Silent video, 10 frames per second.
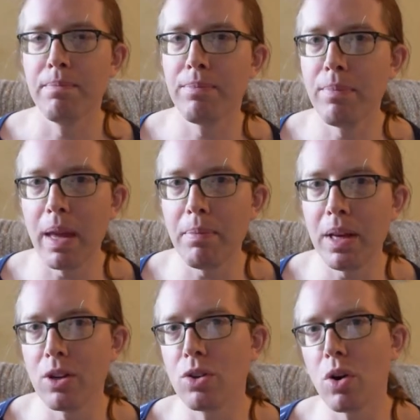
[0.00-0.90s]
maybe
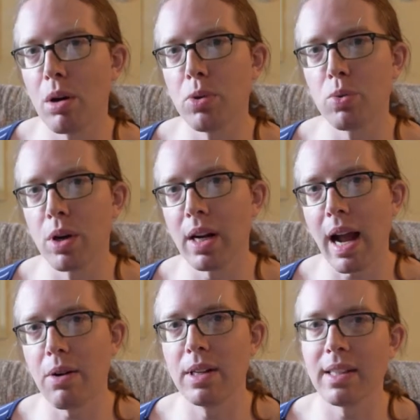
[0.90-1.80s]
your normal work
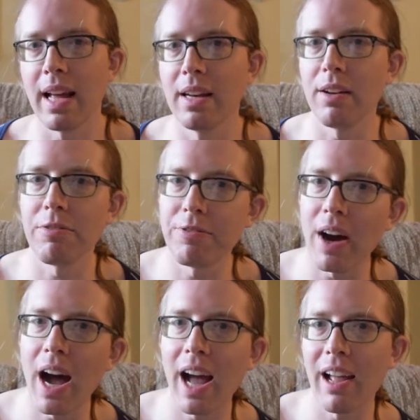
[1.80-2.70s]
hours end at
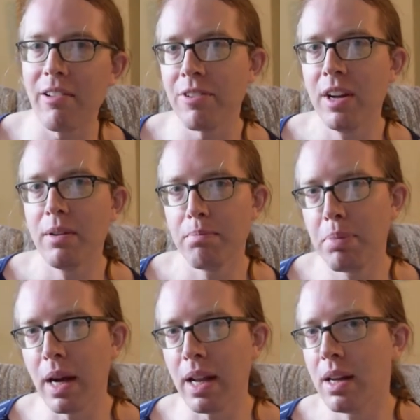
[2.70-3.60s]
5,
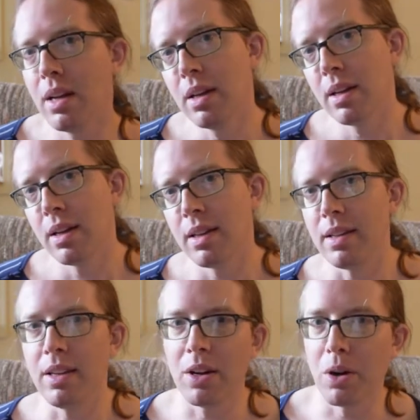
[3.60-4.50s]
but,
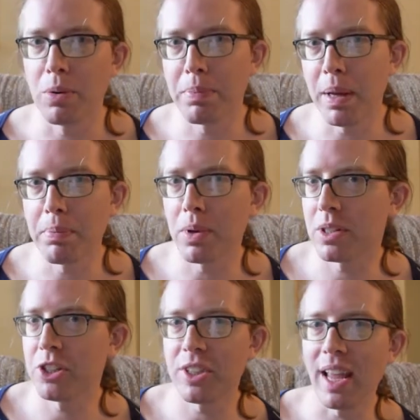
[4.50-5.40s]
you know, people are
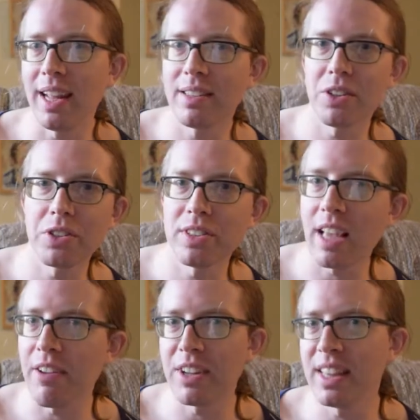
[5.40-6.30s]
staying till
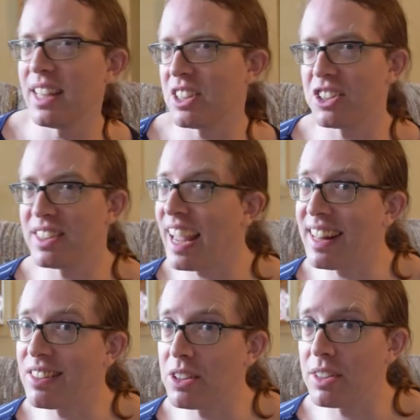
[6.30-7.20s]
7, they're
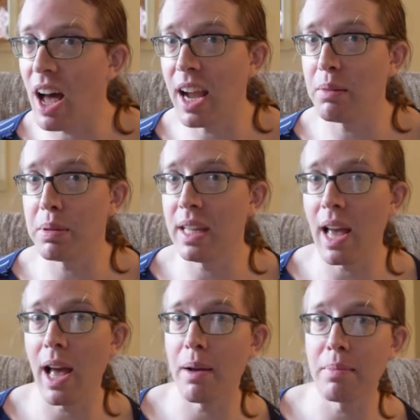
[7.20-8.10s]
staying till 9
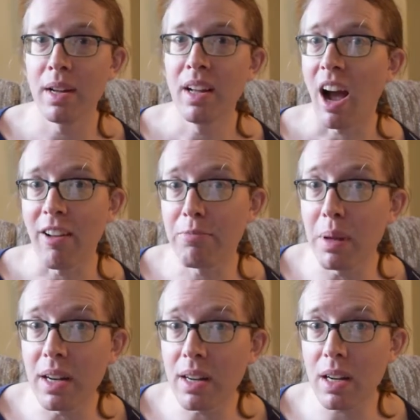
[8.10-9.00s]
PM. I've
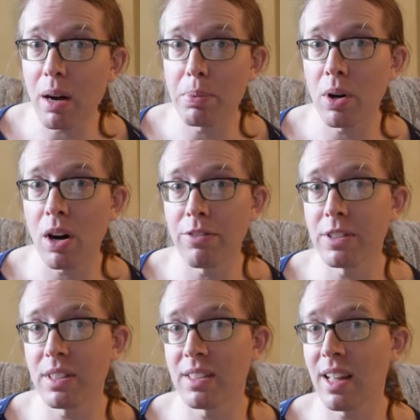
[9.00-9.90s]
been in a couple
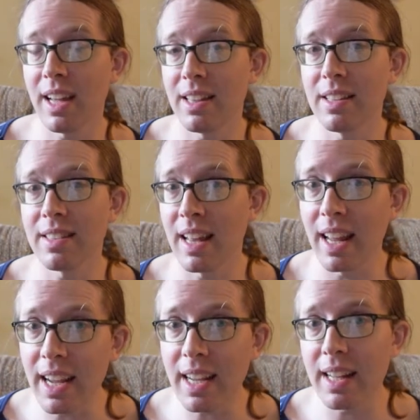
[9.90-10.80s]
offices like this,
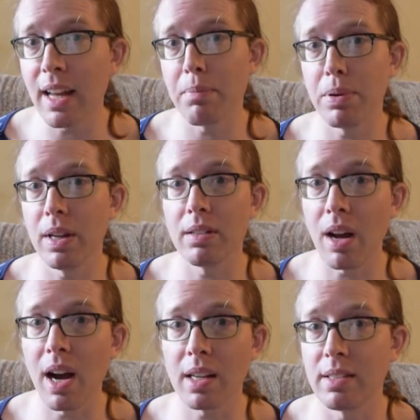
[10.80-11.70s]
and it can get pretty
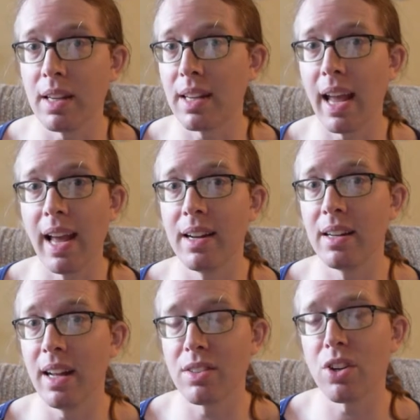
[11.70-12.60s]
toxic,
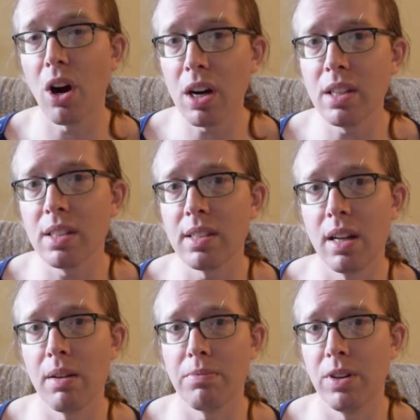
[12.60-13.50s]
and it's hard to
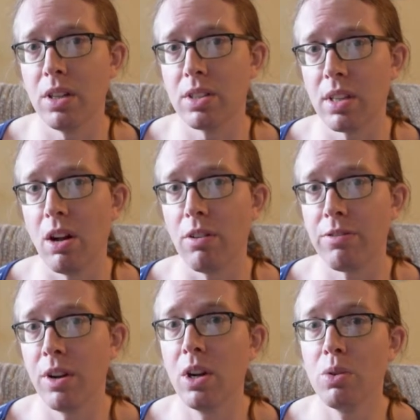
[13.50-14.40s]
stand up for
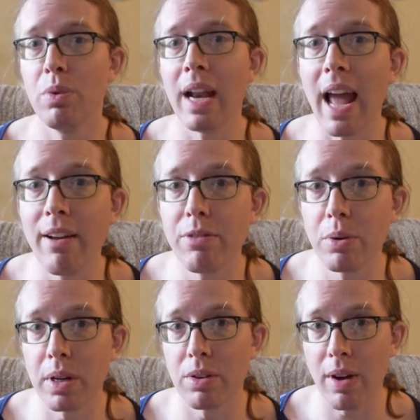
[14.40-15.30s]
yourself when
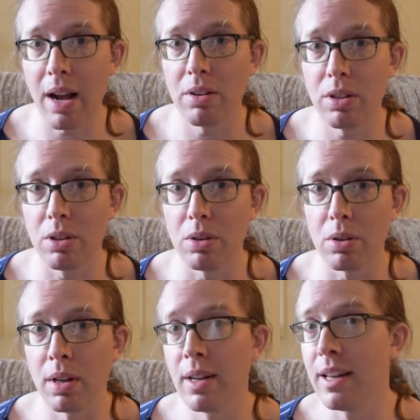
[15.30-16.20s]
everyone around
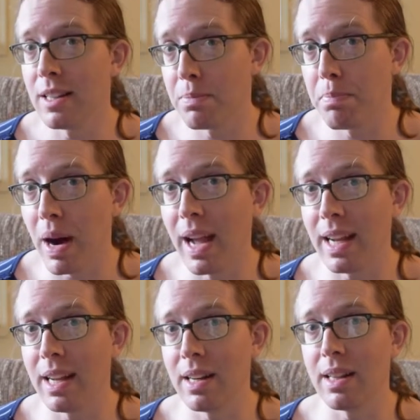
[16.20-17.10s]
you is
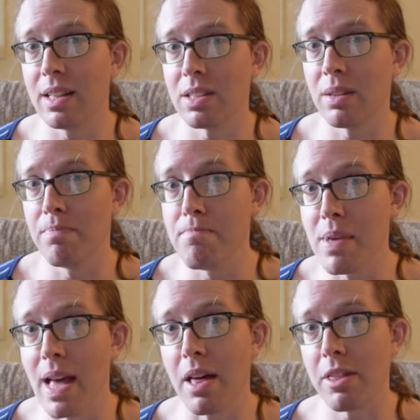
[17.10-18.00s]
buying into this
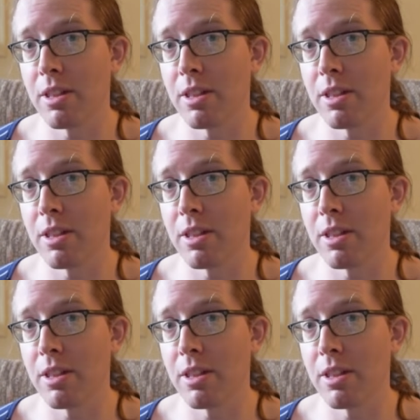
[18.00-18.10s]
myth.